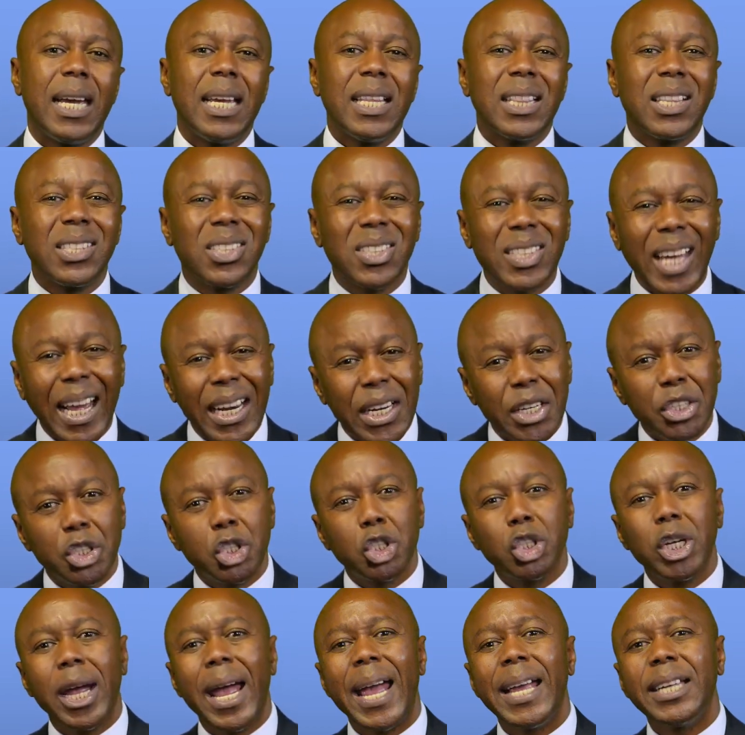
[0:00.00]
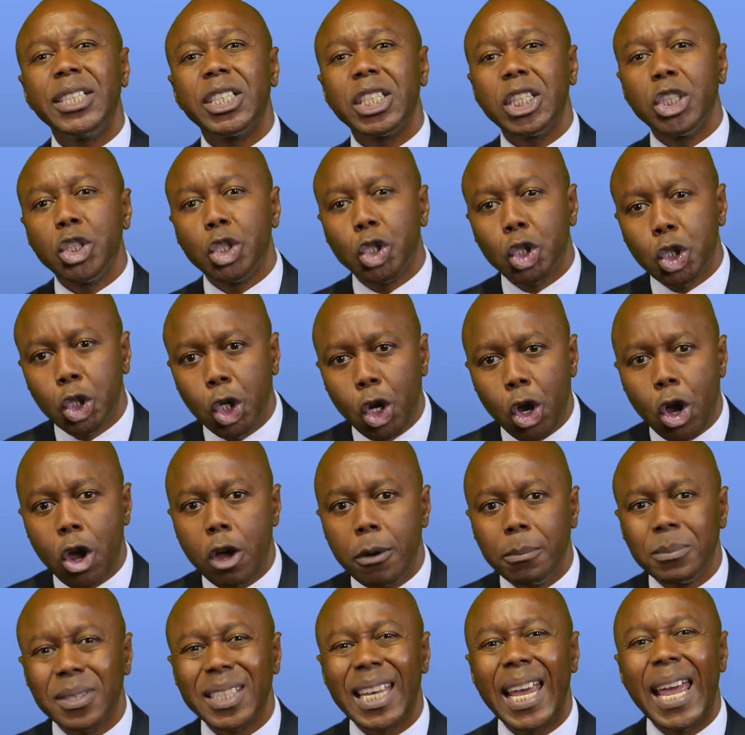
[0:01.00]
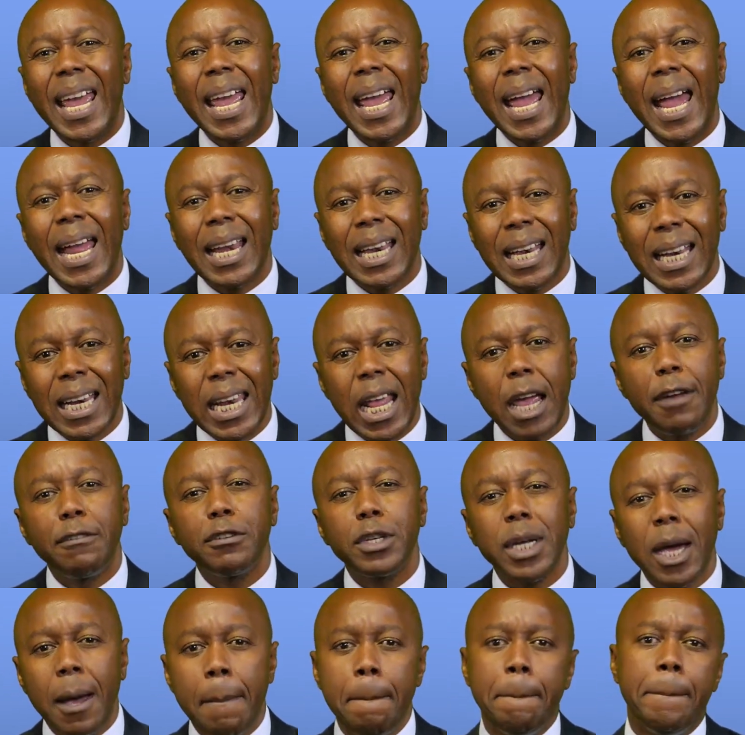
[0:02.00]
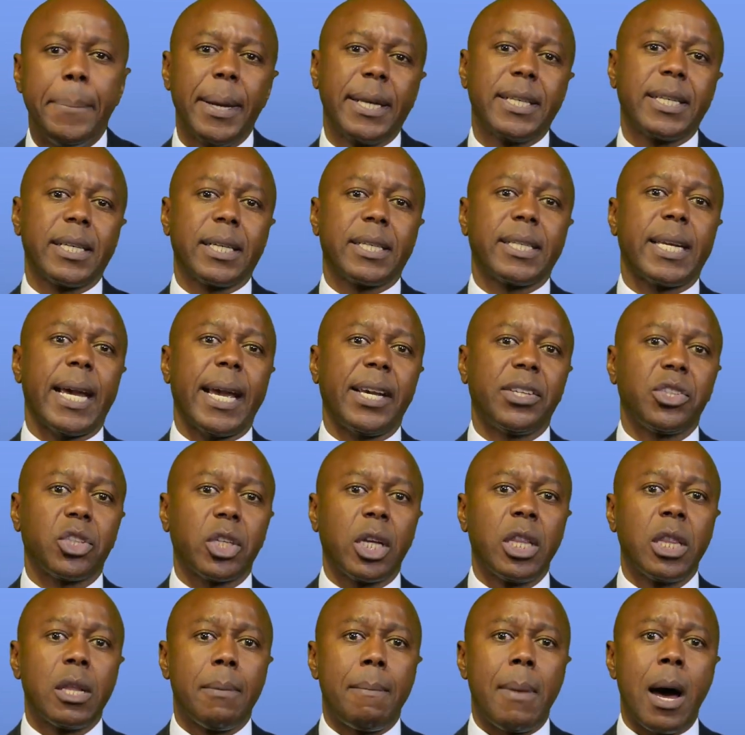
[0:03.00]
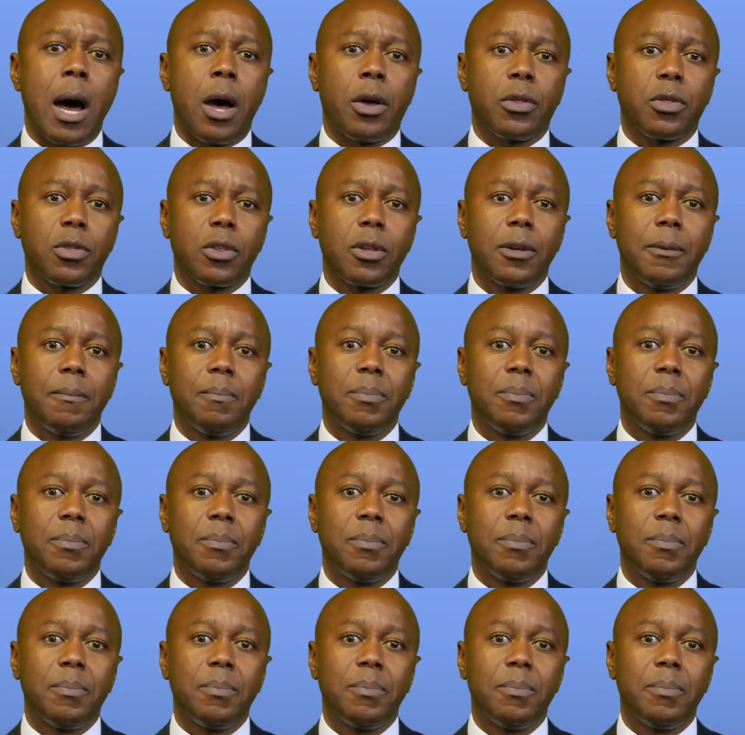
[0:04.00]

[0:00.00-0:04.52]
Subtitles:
The sudden change in terms had left a bitter taste in the mouth.